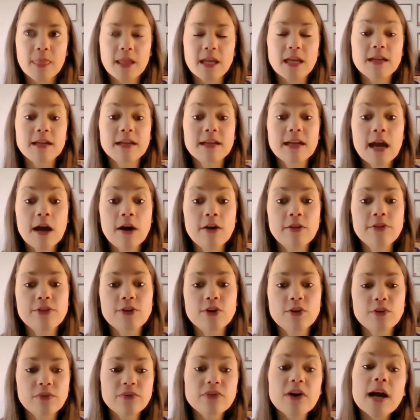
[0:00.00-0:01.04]
eating
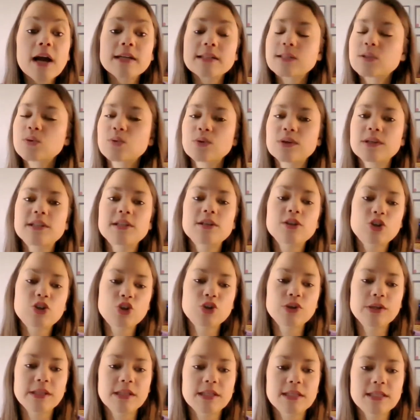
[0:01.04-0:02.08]
healthier fat sources
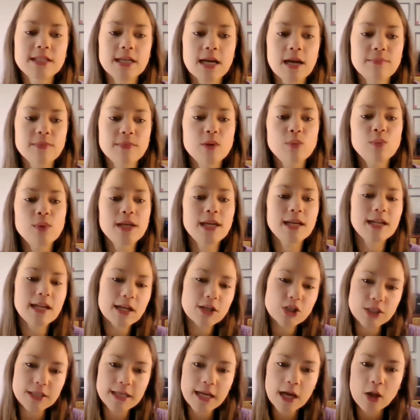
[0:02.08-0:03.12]
during this time, then we can
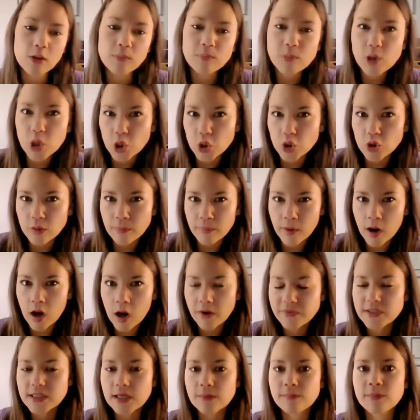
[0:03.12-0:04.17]
actually help curb
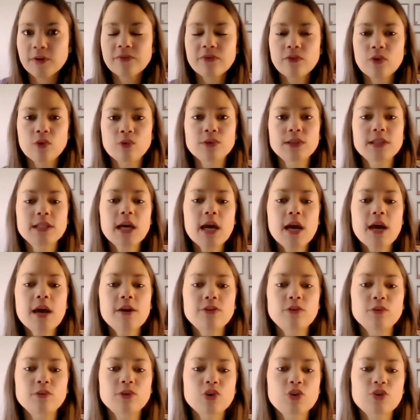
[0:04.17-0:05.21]
off some of those
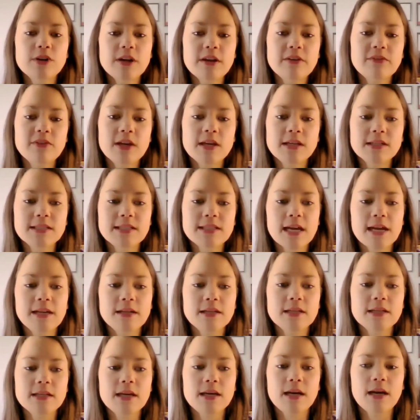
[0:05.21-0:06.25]
cravings
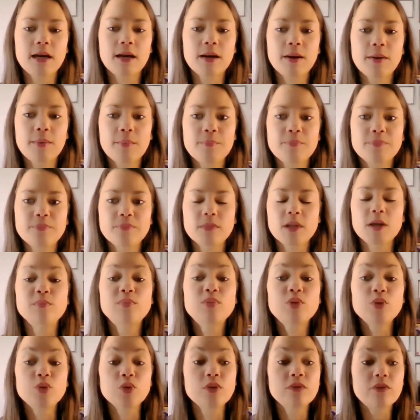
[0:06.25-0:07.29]
and
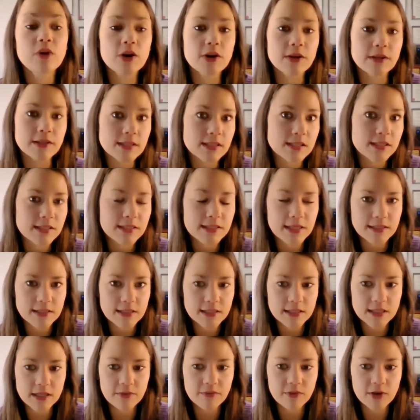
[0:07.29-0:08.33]
improve our insulin
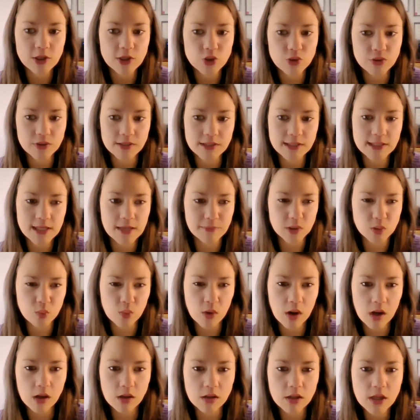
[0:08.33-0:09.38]
sensitivity during this time as
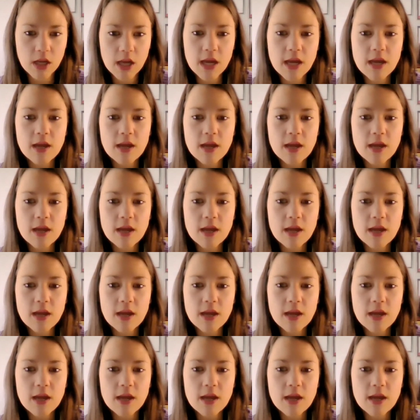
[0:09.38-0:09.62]
well.